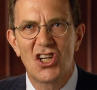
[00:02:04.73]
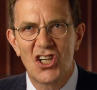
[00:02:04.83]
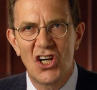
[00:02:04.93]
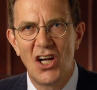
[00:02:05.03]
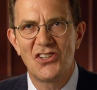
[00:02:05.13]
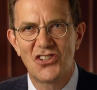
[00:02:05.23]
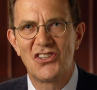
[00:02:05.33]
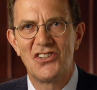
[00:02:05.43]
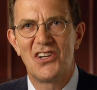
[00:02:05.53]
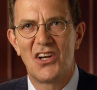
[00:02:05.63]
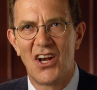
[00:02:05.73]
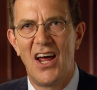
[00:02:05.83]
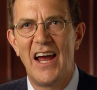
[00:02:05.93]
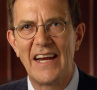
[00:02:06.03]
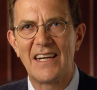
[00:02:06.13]
constant
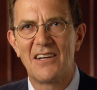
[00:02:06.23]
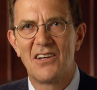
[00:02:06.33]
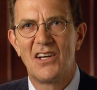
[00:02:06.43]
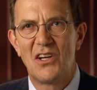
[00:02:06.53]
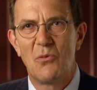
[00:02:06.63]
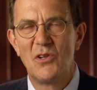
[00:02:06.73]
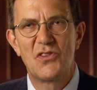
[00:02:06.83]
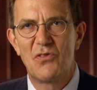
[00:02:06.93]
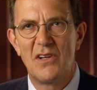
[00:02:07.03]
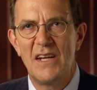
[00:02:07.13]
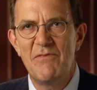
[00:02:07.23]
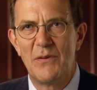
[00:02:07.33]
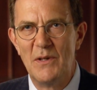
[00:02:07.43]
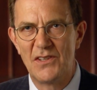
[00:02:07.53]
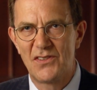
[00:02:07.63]
lying was
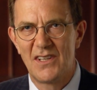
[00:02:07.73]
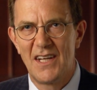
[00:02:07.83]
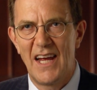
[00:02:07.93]
infamous.